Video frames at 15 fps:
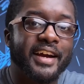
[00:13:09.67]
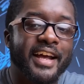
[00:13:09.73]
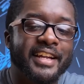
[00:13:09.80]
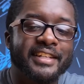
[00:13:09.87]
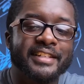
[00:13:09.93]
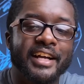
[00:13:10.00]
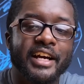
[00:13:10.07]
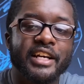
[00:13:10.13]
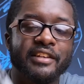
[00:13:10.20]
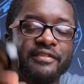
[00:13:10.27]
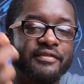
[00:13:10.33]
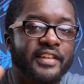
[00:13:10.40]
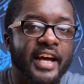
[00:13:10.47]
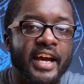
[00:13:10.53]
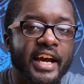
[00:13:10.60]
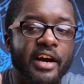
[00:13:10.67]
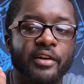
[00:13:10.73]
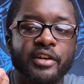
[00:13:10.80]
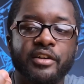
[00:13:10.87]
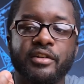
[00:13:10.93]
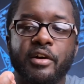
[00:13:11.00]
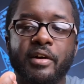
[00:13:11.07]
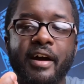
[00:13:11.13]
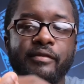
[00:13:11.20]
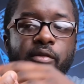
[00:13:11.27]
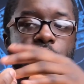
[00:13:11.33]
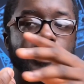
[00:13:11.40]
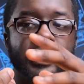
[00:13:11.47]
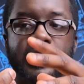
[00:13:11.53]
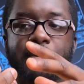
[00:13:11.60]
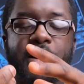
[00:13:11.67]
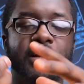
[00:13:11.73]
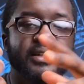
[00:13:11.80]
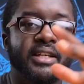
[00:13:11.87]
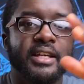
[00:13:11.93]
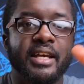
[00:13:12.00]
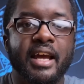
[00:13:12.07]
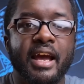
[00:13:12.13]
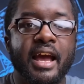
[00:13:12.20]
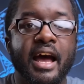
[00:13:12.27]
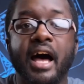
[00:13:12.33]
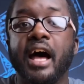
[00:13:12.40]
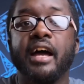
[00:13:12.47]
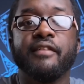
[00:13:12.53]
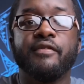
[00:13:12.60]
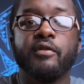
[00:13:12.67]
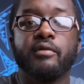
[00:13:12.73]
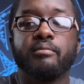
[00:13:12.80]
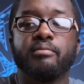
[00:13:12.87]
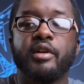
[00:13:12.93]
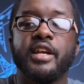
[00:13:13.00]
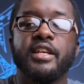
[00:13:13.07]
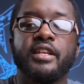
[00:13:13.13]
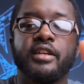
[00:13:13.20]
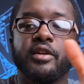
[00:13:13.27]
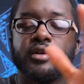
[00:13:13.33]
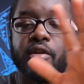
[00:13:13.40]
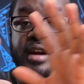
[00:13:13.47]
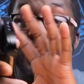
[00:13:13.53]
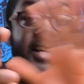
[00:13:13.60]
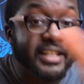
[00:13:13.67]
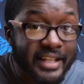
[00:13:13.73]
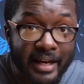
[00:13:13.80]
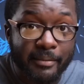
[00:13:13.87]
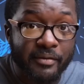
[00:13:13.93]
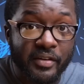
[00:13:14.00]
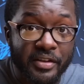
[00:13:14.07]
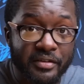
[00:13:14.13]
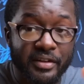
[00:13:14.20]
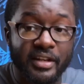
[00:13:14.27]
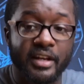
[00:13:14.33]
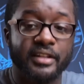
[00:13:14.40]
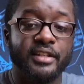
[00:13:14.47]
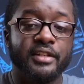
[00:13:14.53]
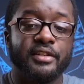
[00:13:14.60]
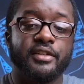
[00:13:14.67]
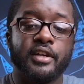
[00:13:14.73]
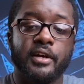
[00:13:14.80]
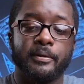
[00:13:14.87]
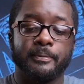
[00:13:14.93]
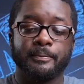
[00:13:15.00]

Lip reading: and it's not gonna fly out, and you don't have to worry about the iPhone breaking or any type of other nonsense. So